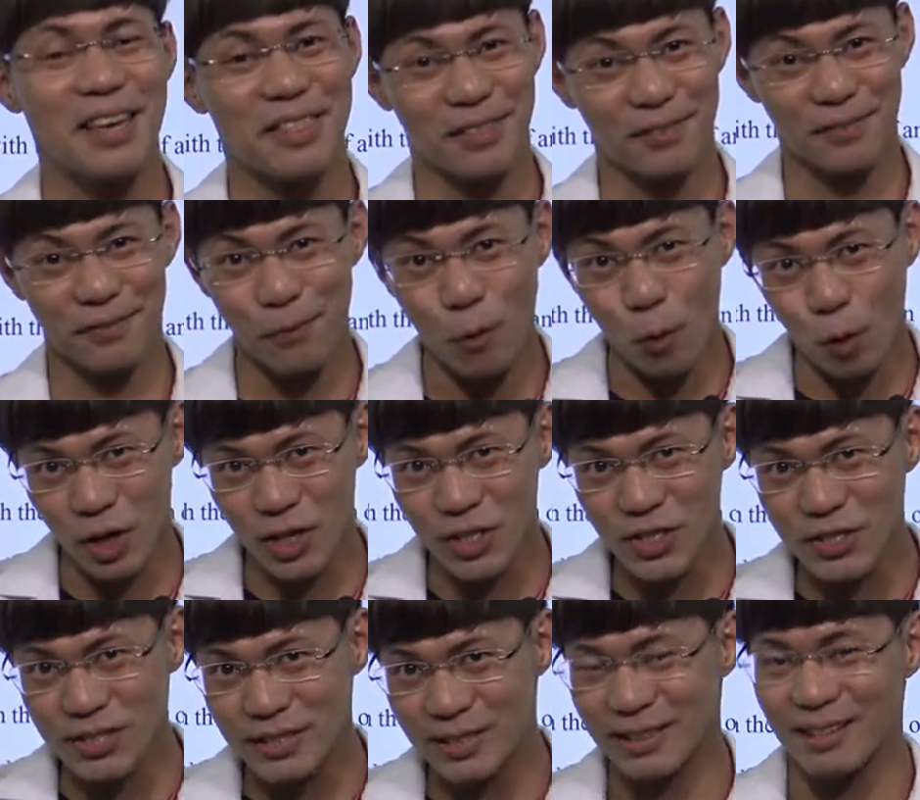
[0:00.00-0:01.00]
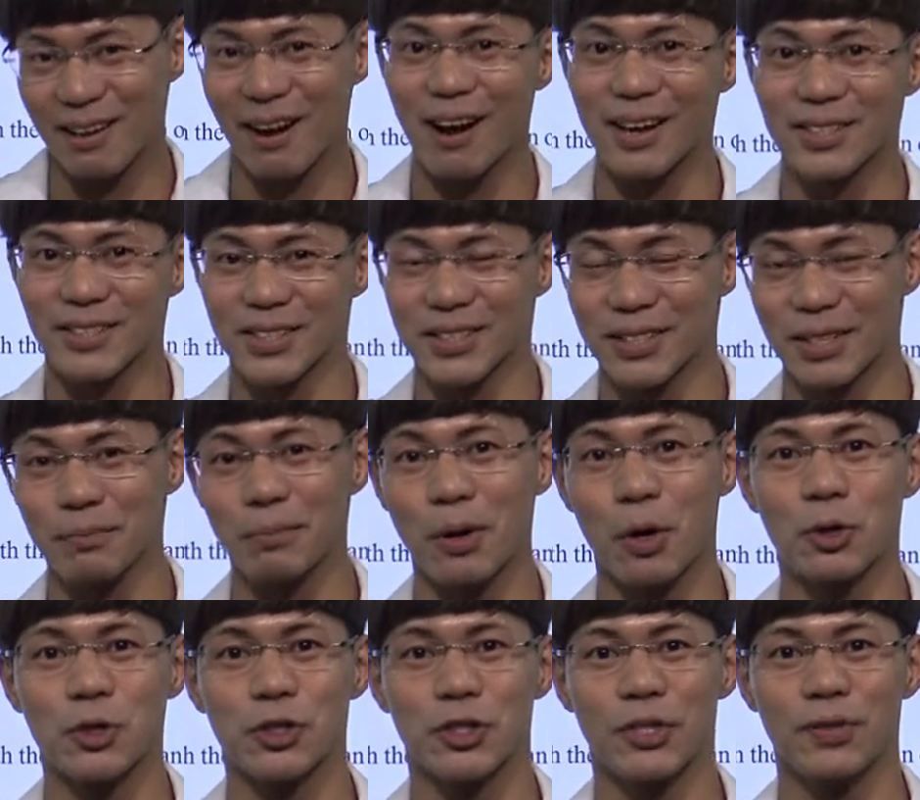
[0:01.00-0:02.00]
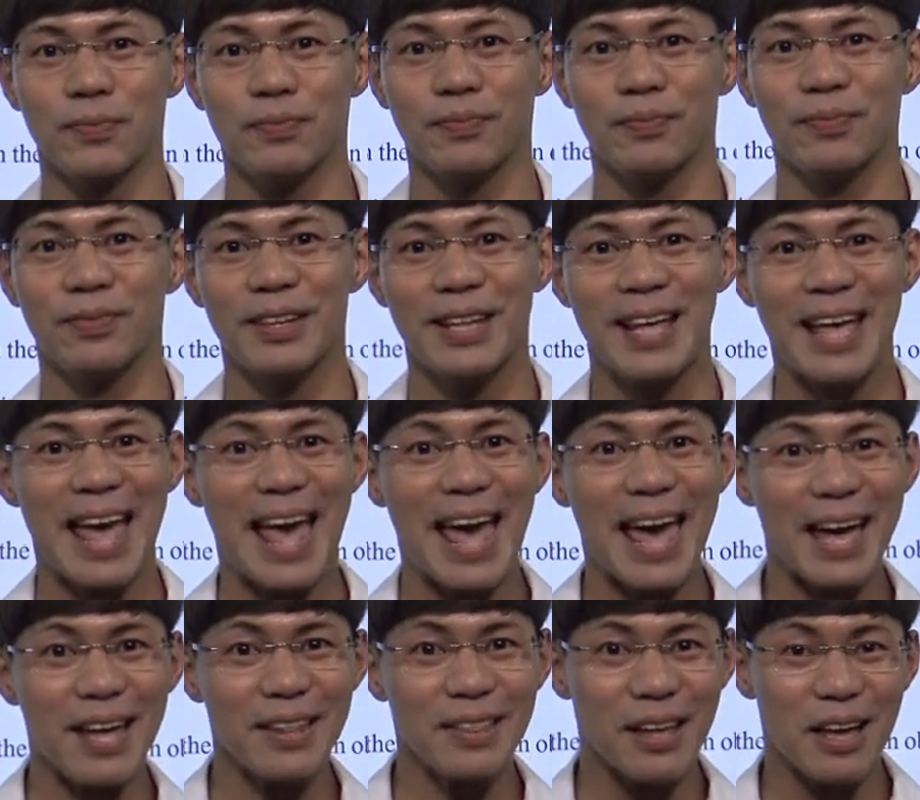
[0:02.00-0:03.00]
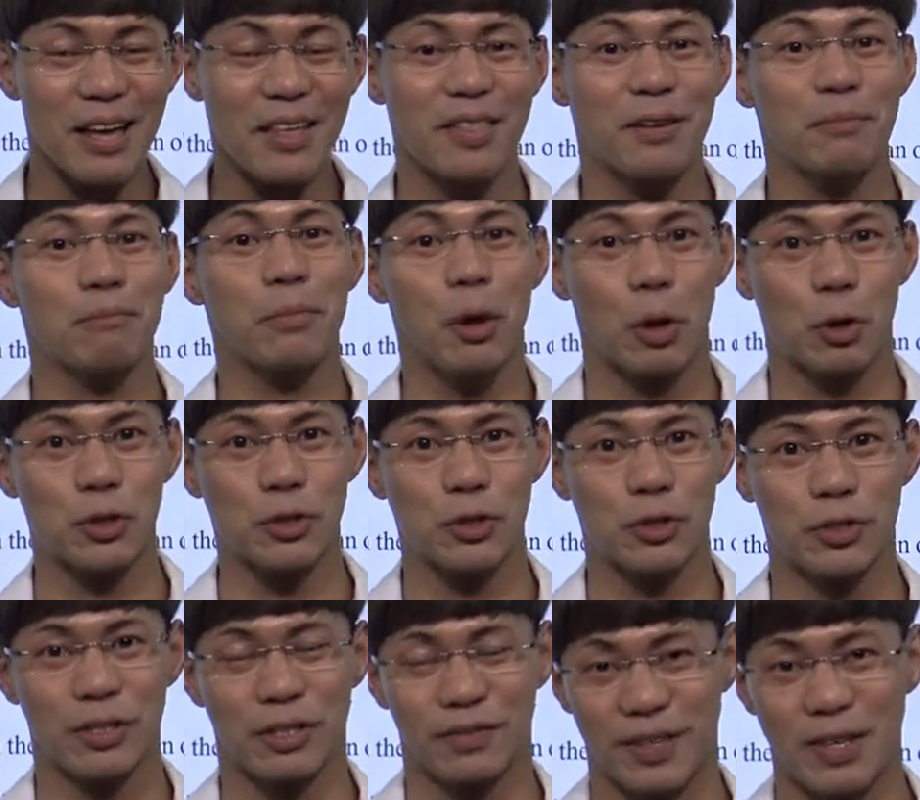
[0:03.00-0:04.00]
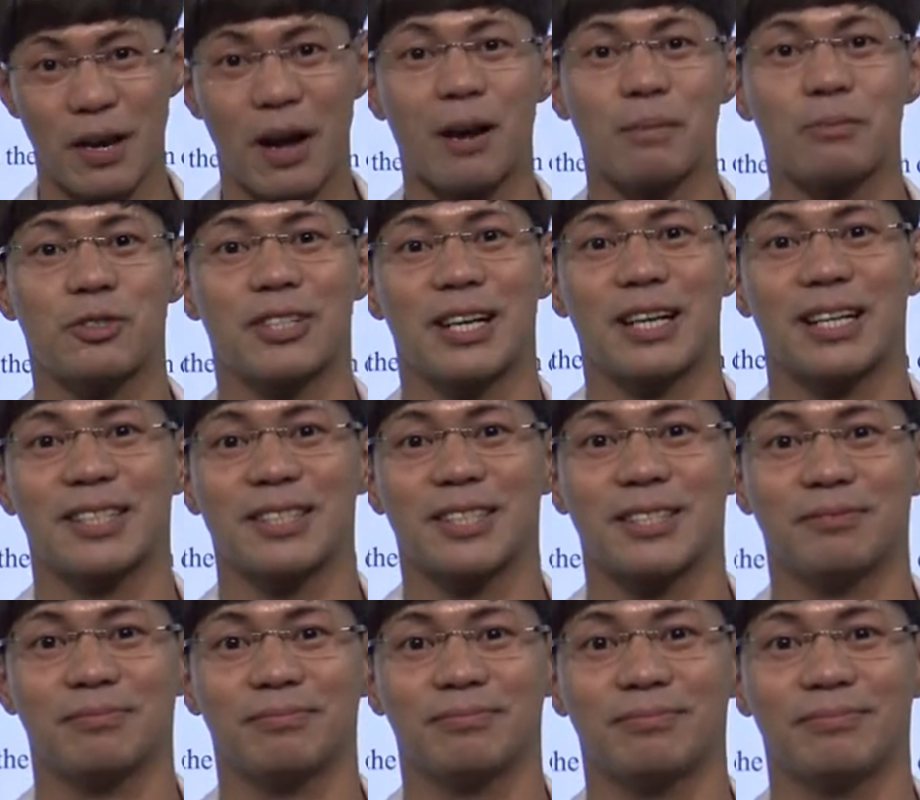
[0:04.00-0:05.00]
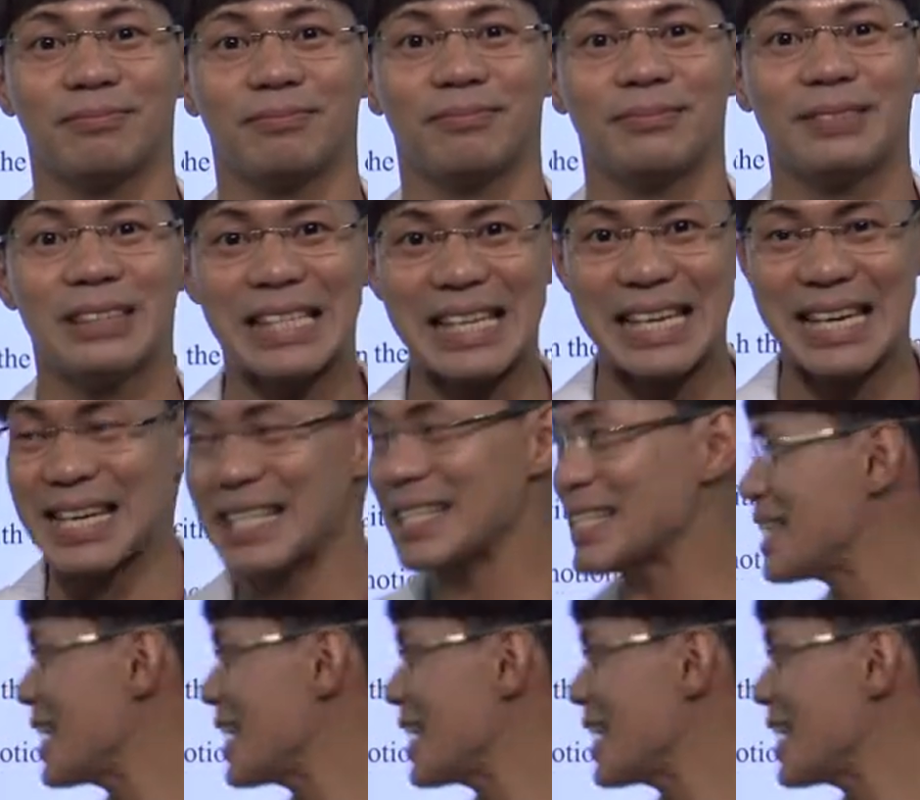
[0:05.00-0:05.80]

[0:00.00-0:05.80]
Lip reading: the force that causes the motion and the motion of an object. In